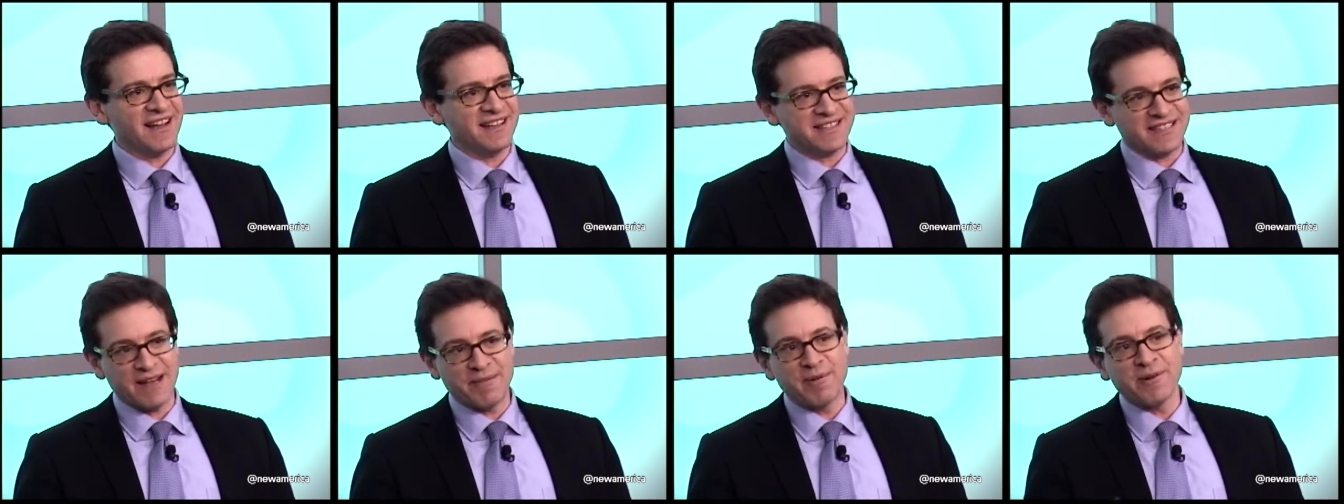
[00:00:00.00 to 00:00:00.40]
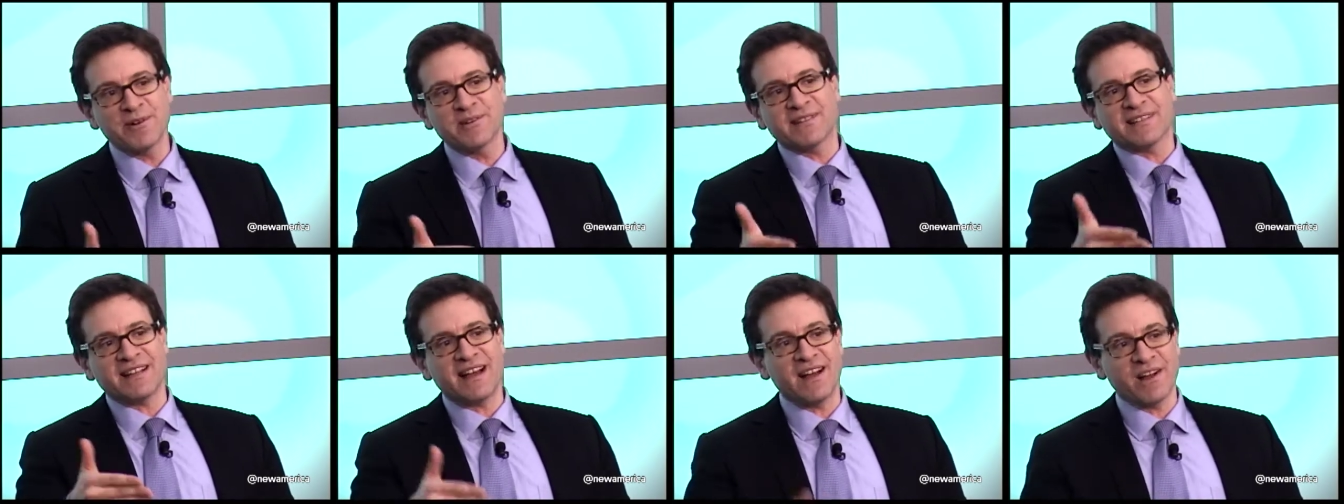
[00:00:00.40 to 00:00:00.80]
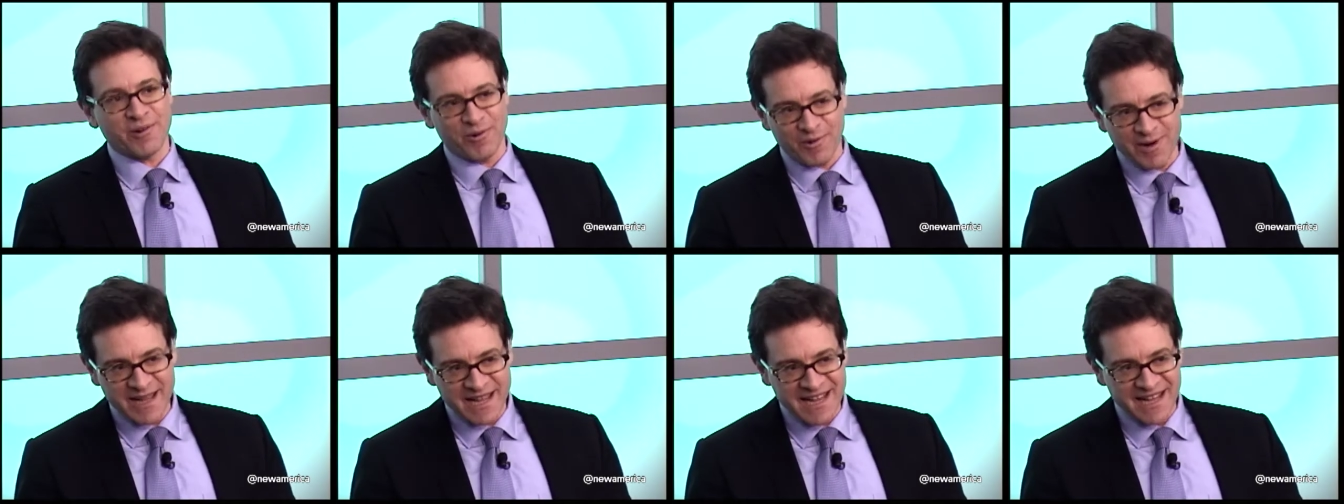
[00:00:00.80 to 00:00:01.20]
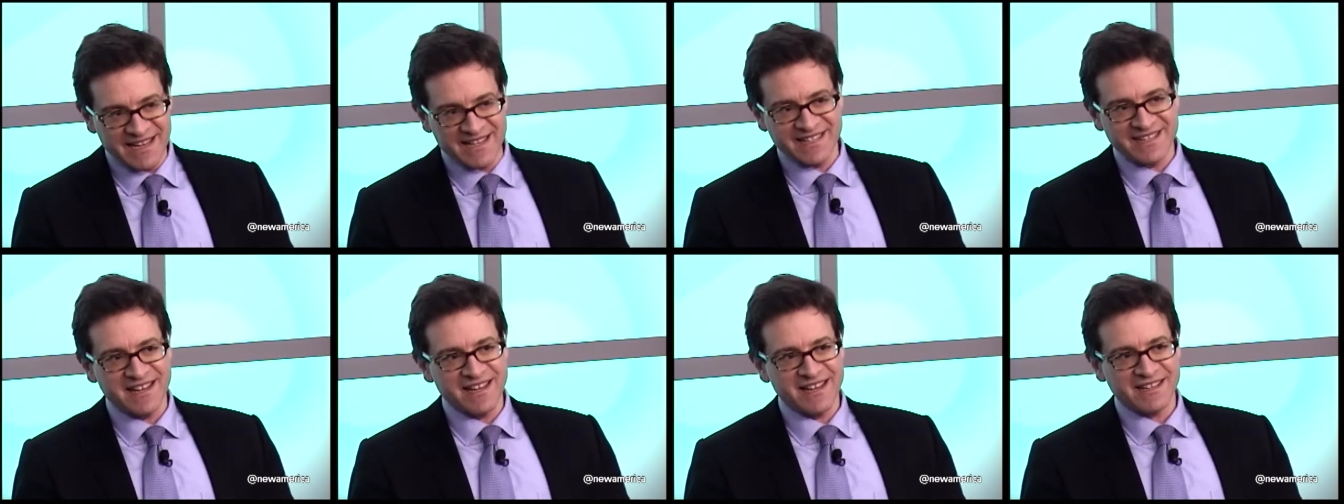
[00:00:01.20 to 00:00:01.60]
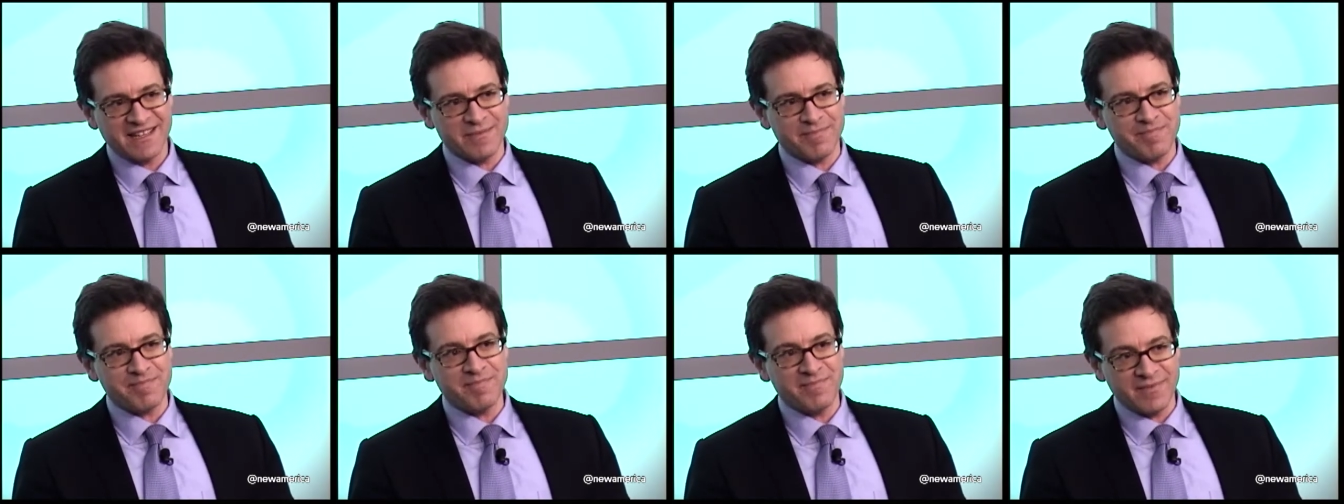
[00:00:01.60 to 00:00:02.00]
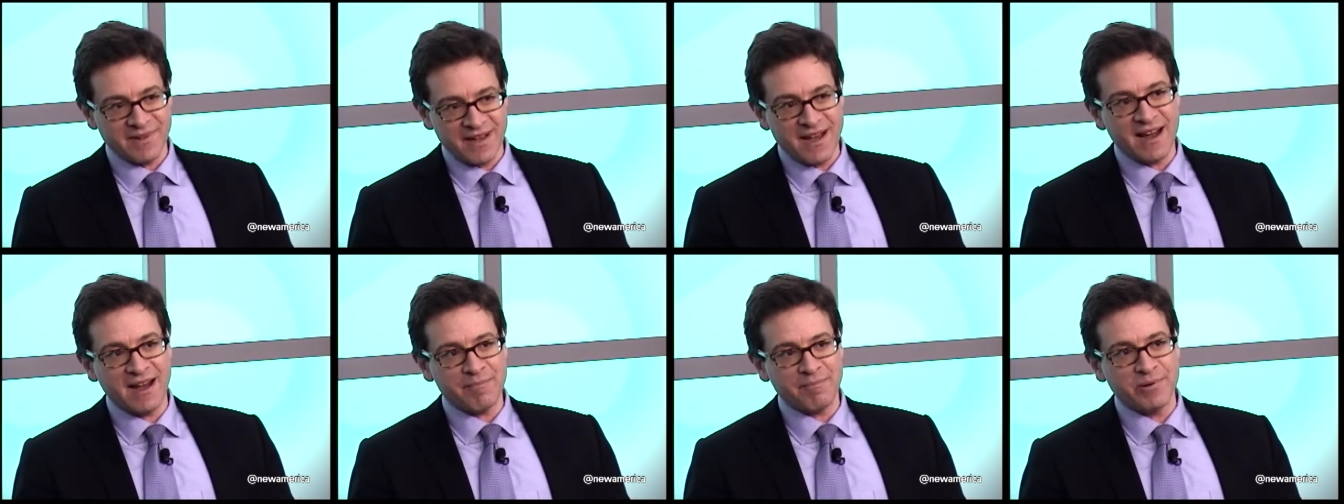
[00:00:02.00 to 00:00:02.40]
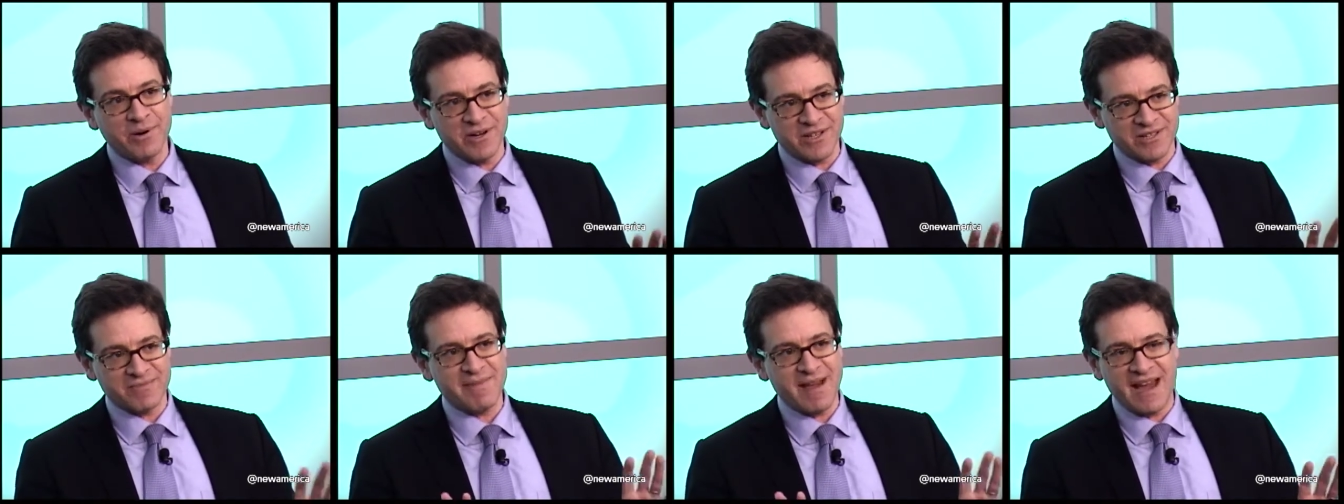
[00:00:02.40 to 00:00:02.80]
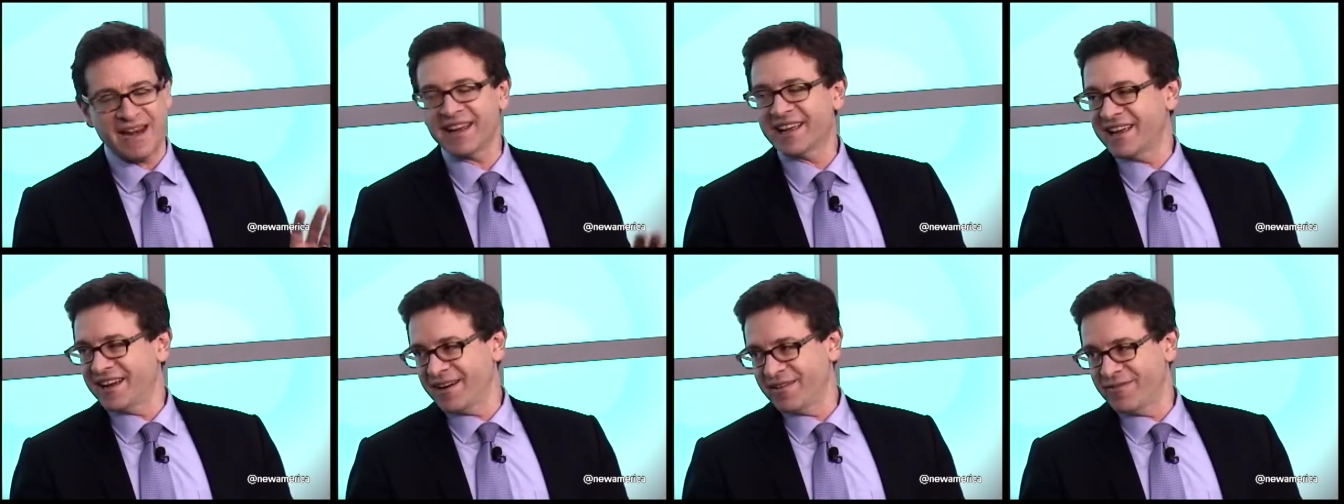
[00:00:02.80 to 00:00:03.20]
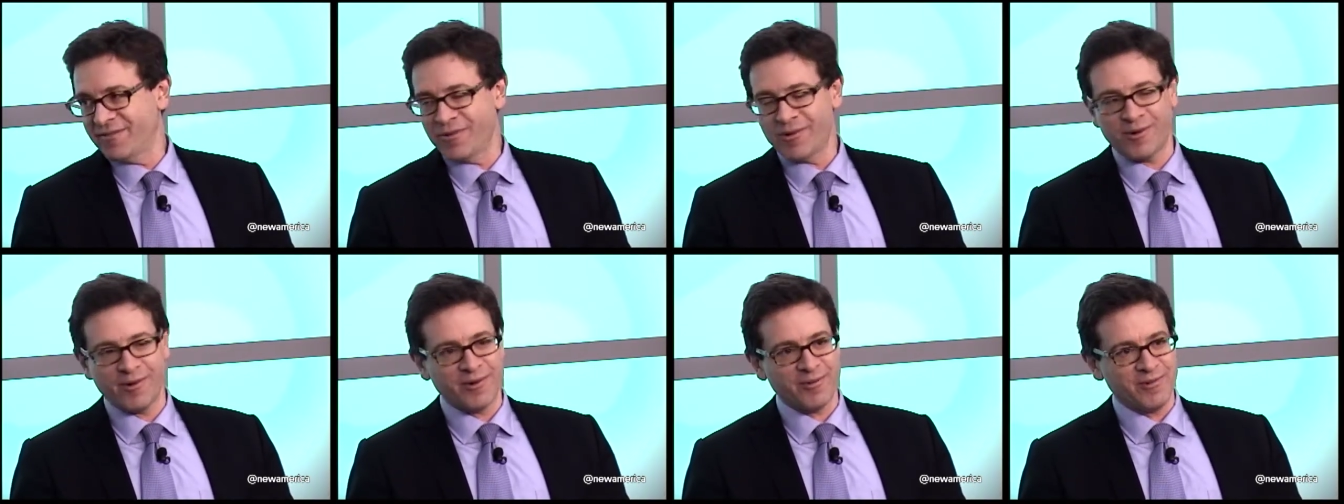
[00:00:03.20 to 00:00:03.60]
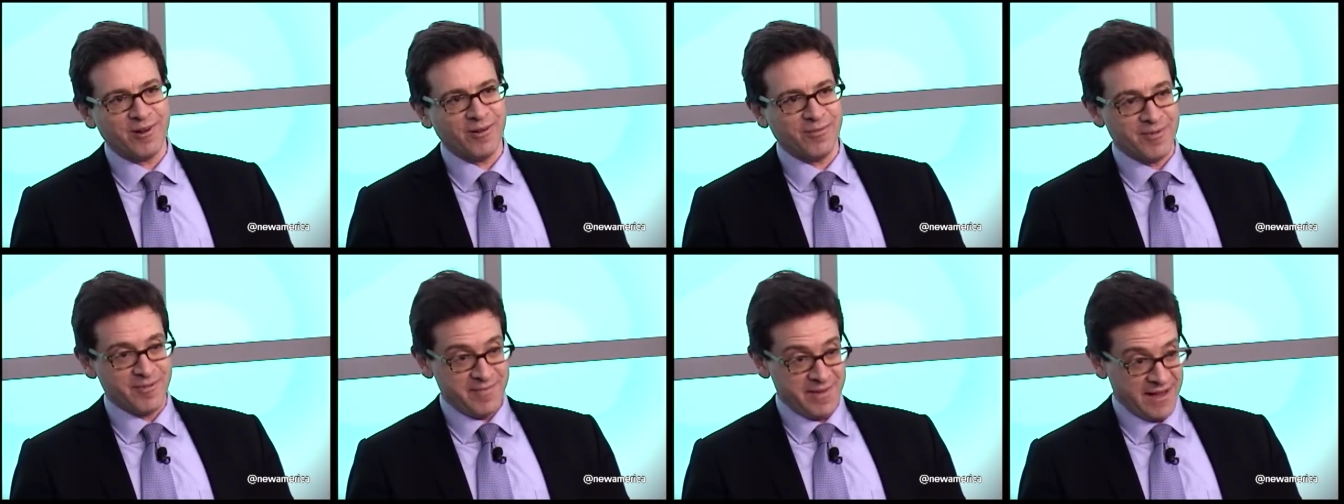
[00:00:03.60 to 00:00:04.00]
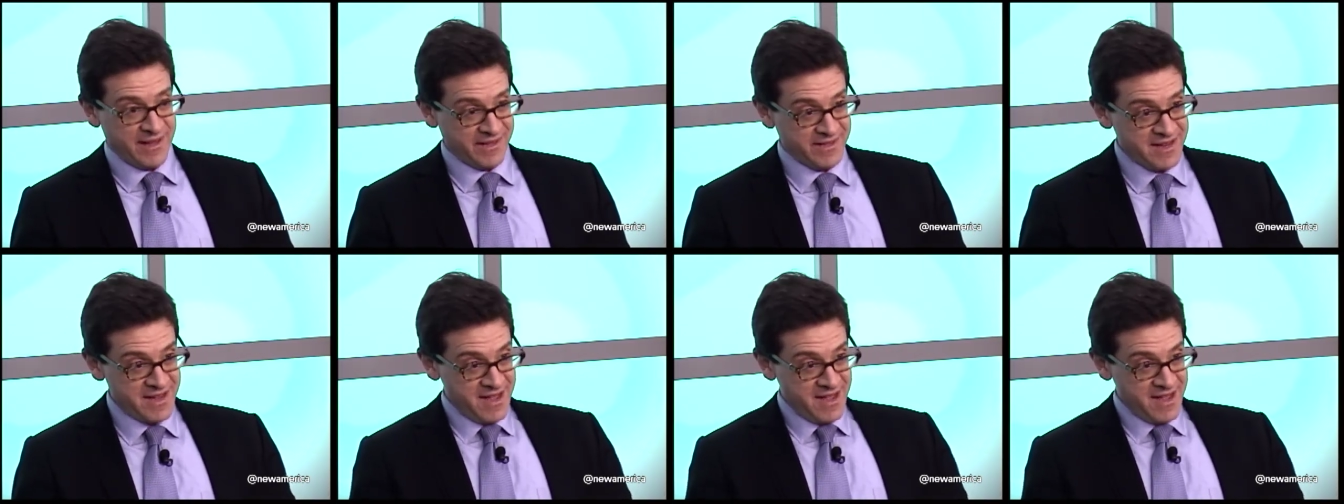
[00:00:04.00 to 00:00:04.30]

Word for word: someone who agrees to push Medicare forward, Wilbur Mills,